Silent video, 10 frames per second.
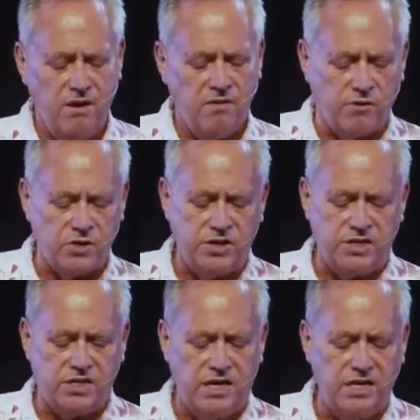Verse
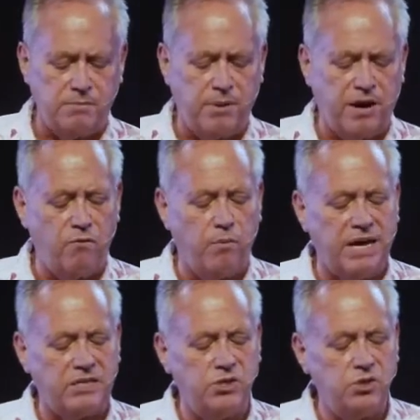16 is a powerful
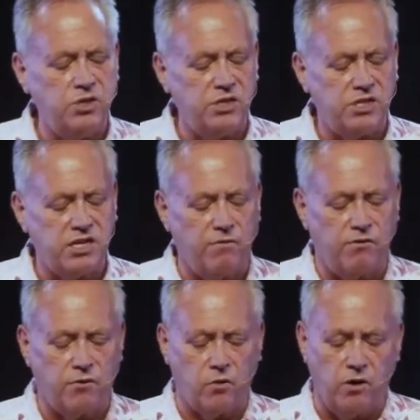passage to discover
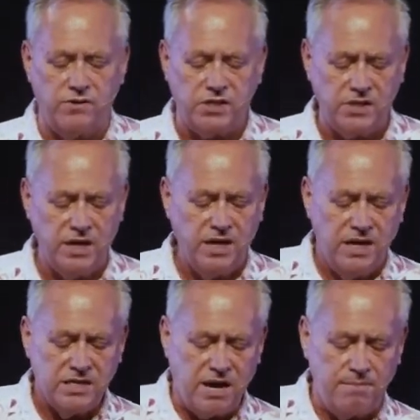for all of us.
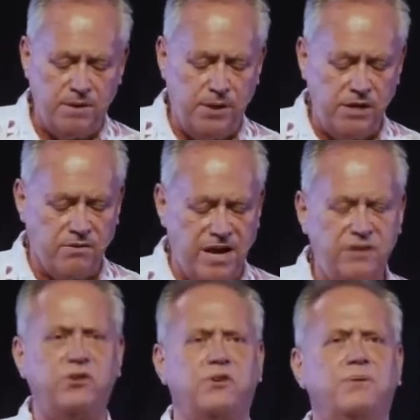Simon Peter
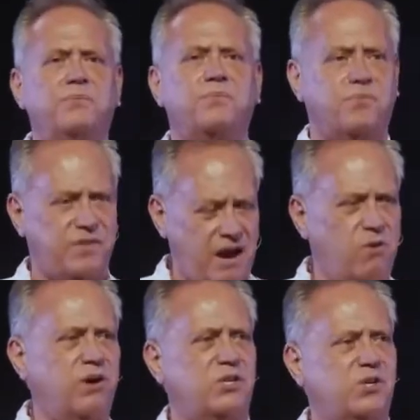answered that
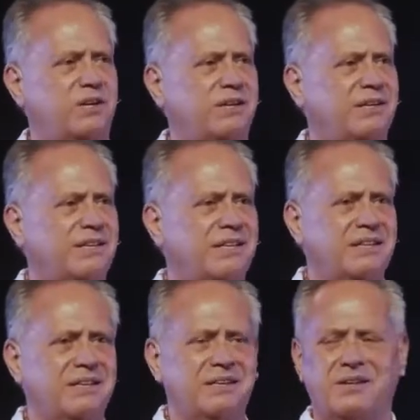question.
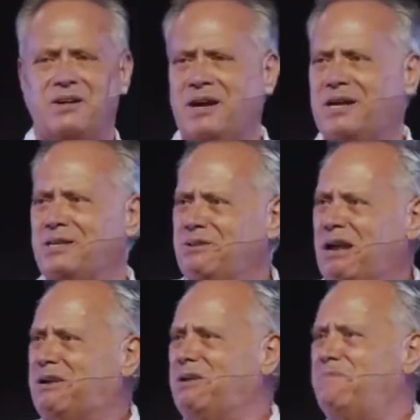I
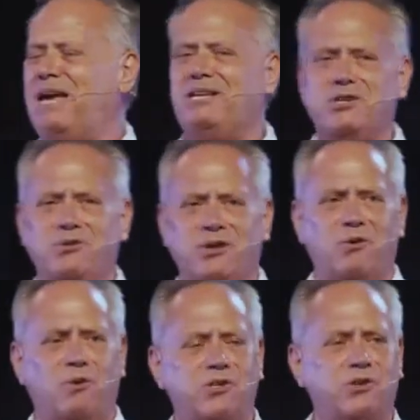can imagine they're
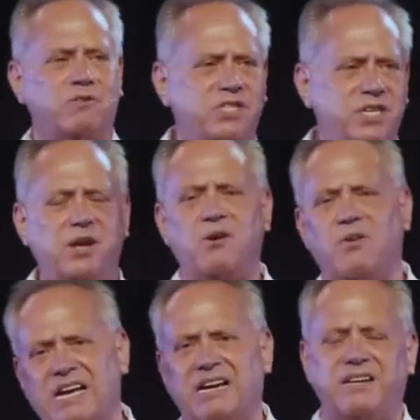all sort of sitting
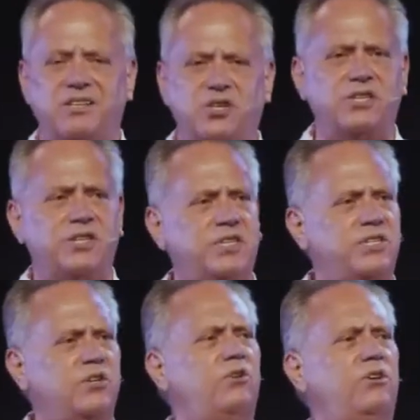around and Jesus says,
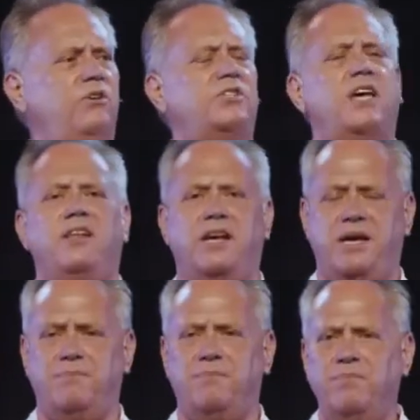and who do you say that I
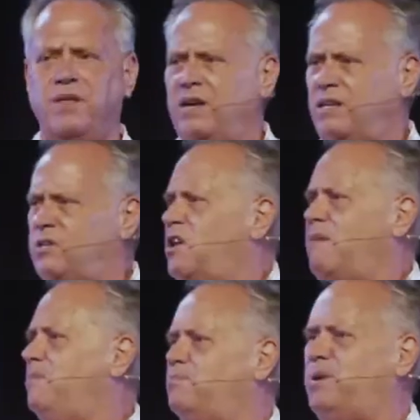am? And
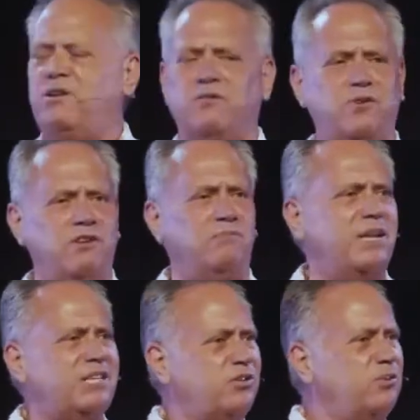Simon Peter, full of
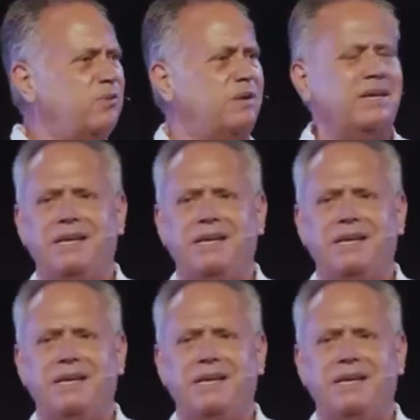bluster and,